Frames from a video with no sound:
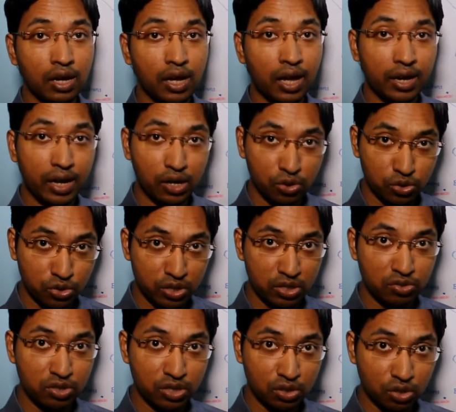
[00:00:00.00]
an
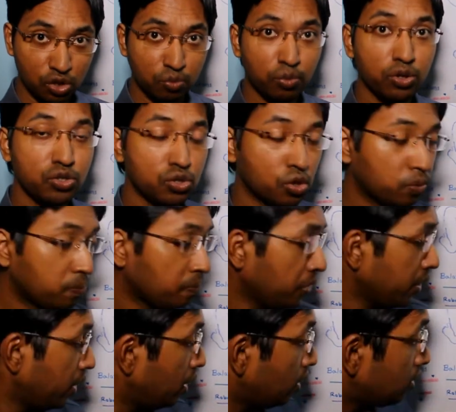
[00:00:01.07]
acrocentric chromosome,
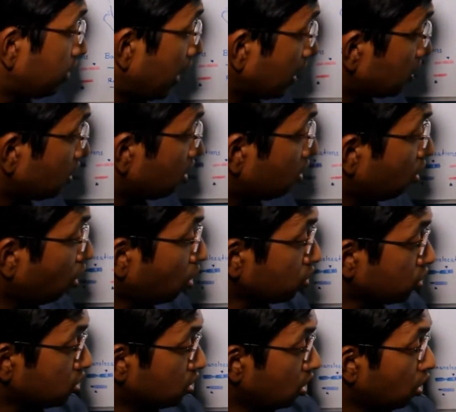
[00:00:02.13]
that
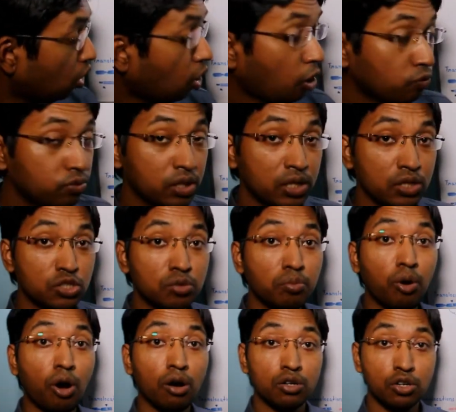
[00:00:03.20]
loss of the
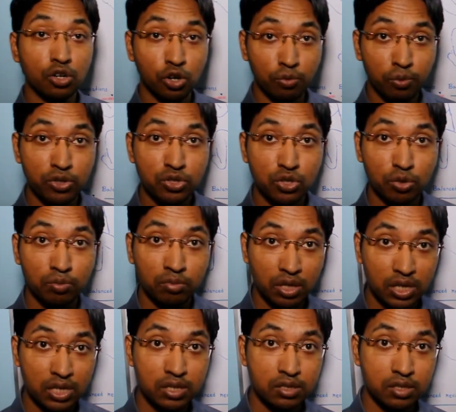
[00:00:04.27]
small
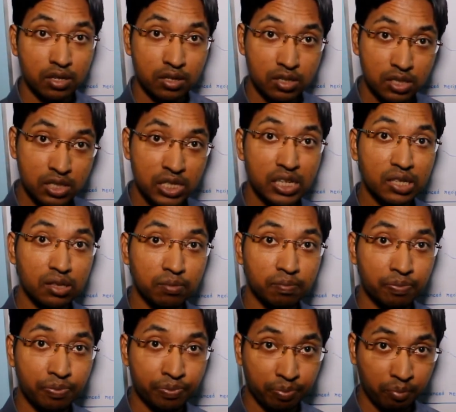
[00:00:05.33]
chromosome is
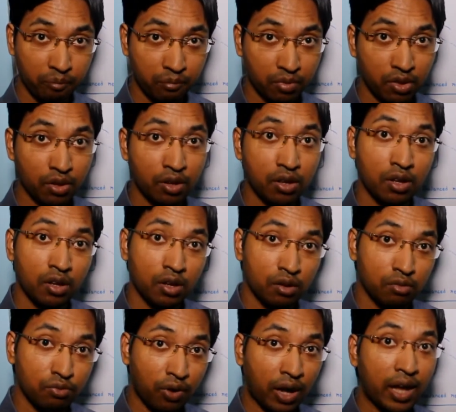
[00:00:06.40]
still
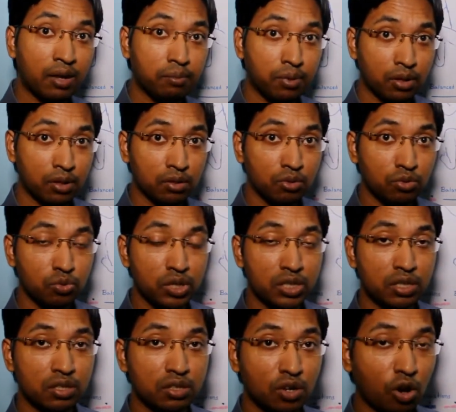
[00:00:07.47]
viable
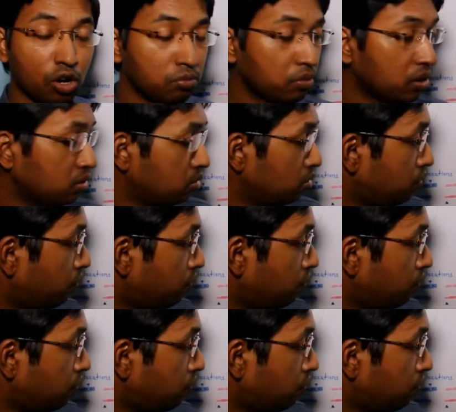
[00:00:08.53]
with normal